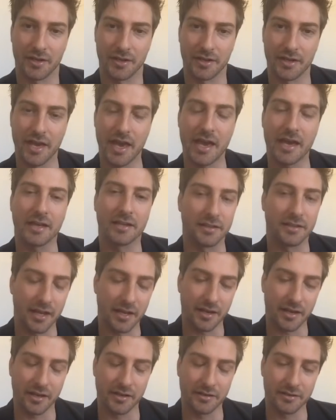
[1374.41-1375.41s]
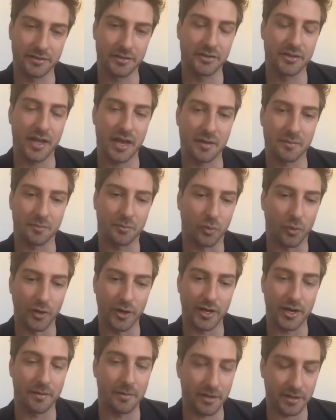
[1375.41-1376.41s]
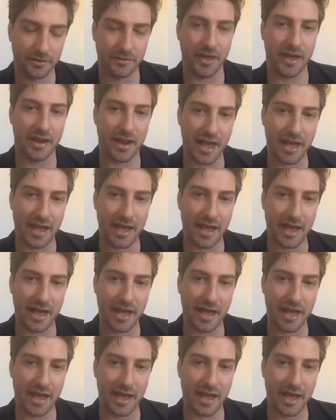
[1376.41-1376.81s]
Yeah, and to that point, I mean, that